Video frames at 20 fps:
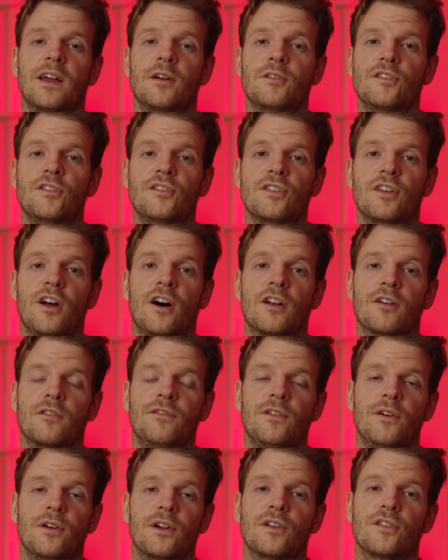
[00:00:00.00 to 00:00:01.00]
I was using
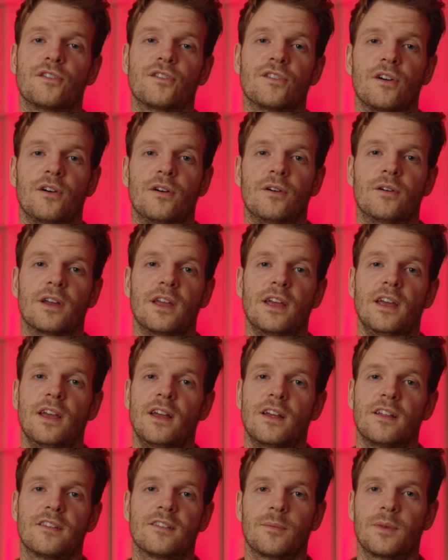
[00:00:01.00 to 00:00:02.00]
autofocus, so
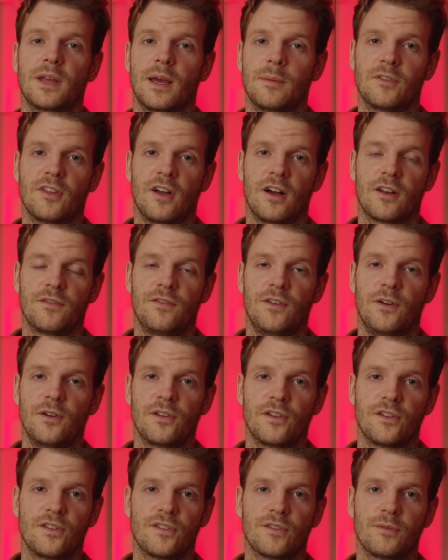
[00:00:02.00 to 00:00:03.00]
sometimes the
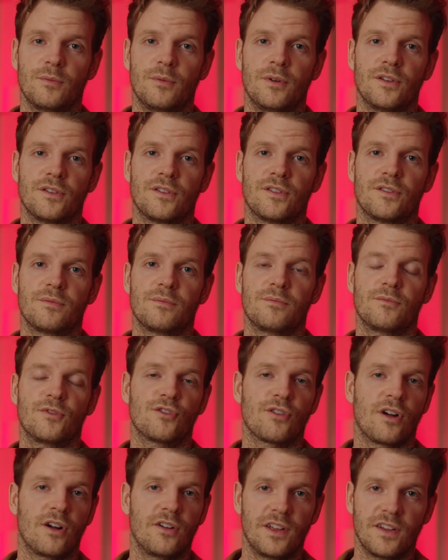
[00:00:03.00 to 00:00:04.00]
autofocus was
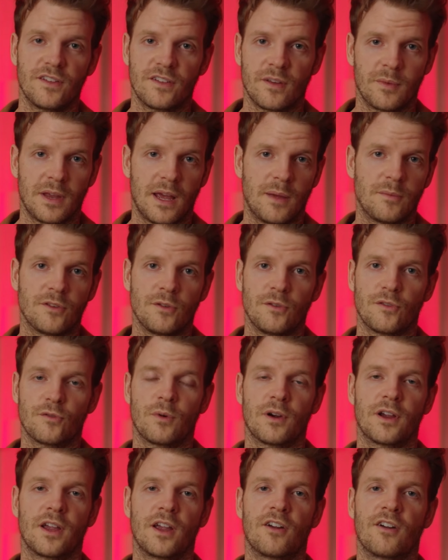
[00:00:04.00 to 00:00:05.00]
struggling, sometimes it was
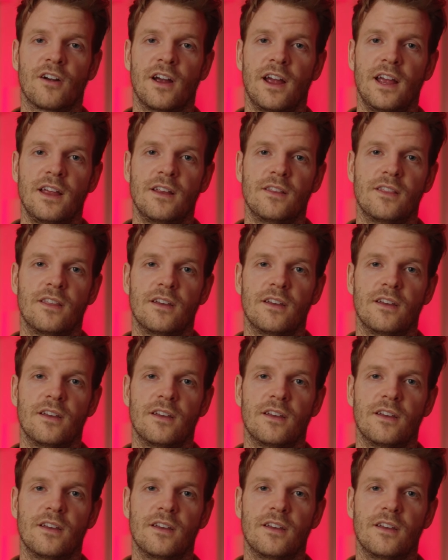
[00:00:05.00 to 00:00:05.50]
working great.